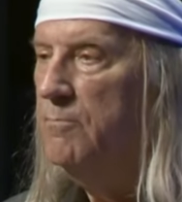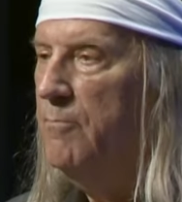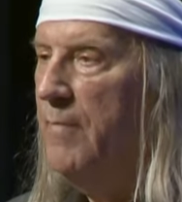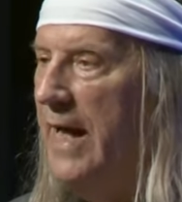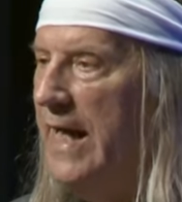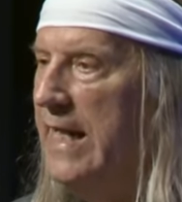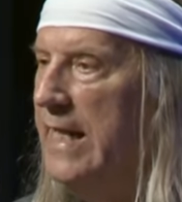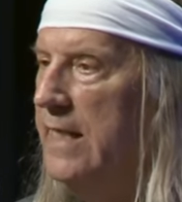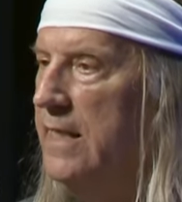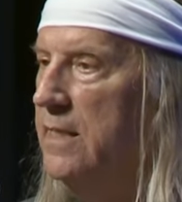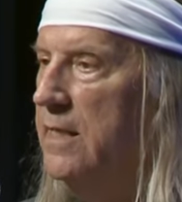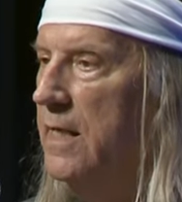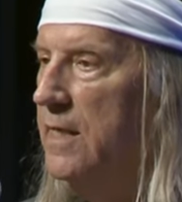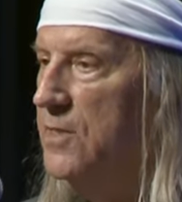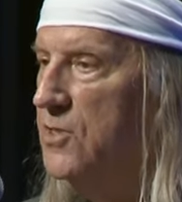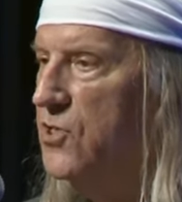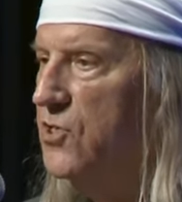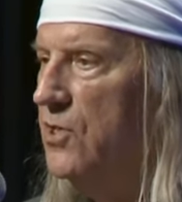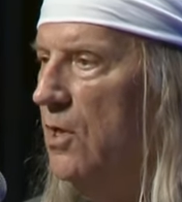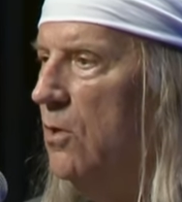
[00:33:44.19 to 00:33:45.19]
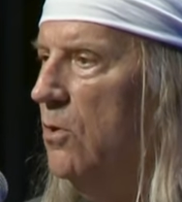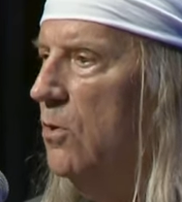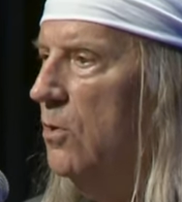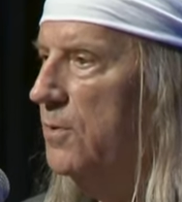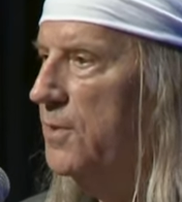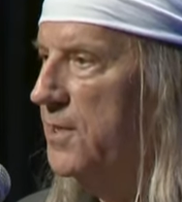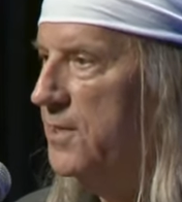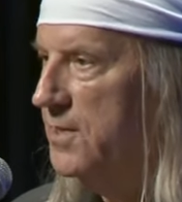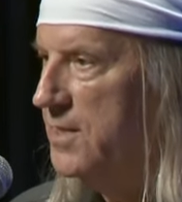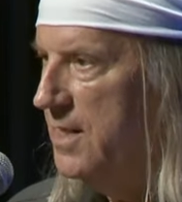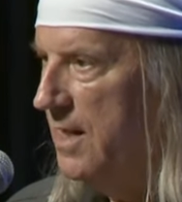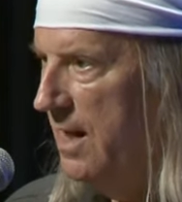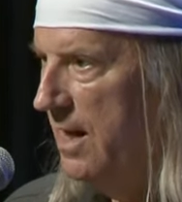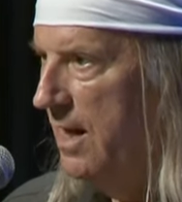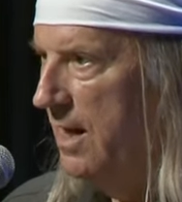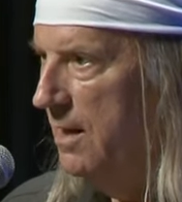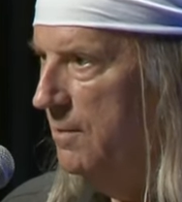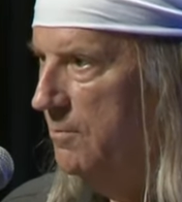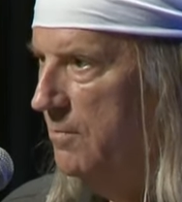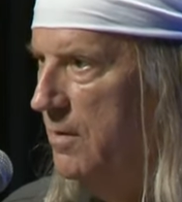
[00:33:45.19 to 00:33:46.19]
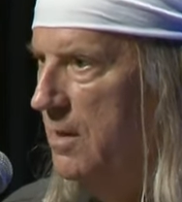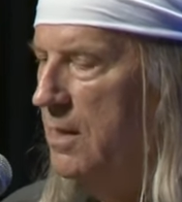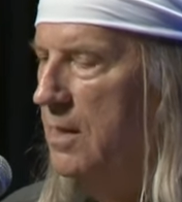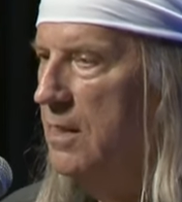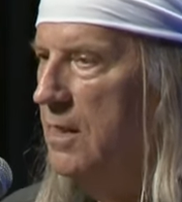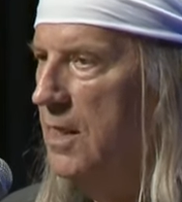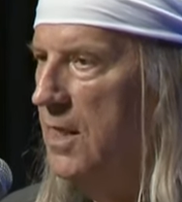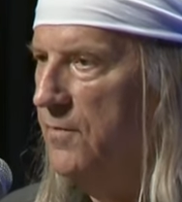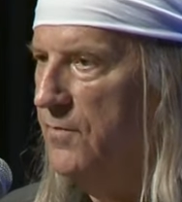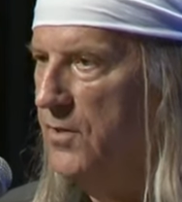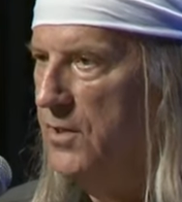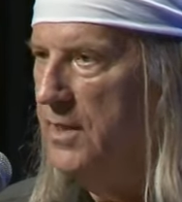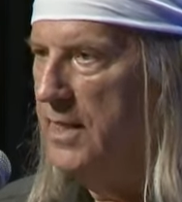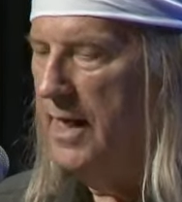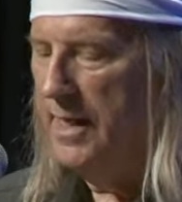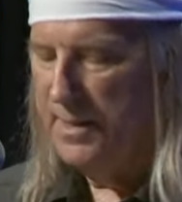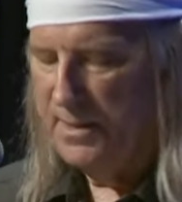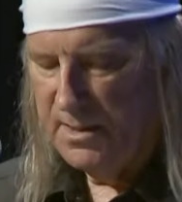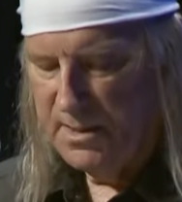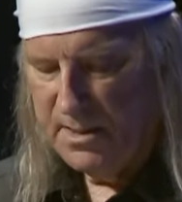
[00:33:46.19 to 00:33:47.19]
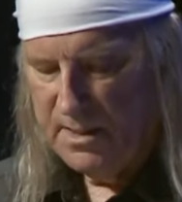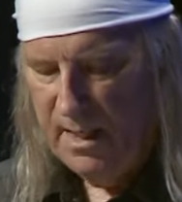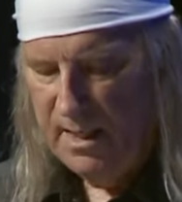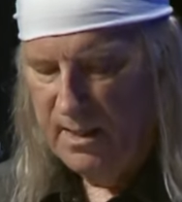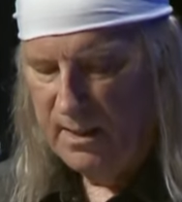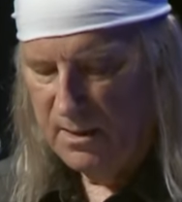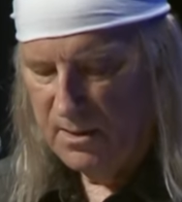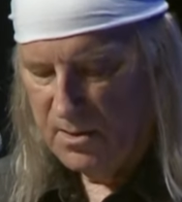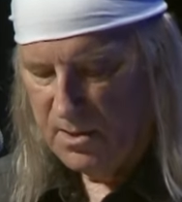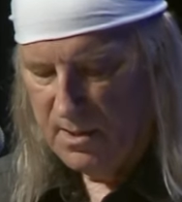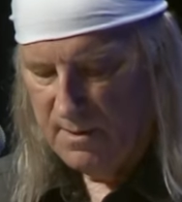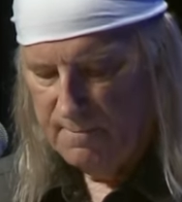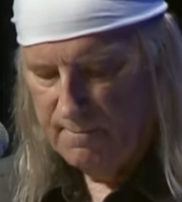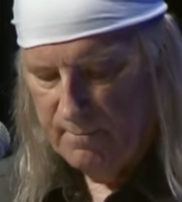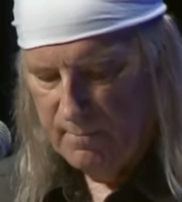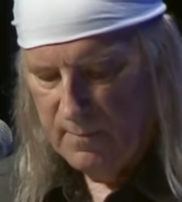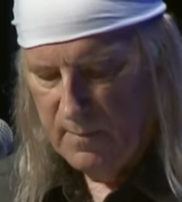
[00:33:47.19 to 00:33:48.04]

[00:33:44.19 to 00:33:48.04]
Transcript: made and sold at the time in the United States.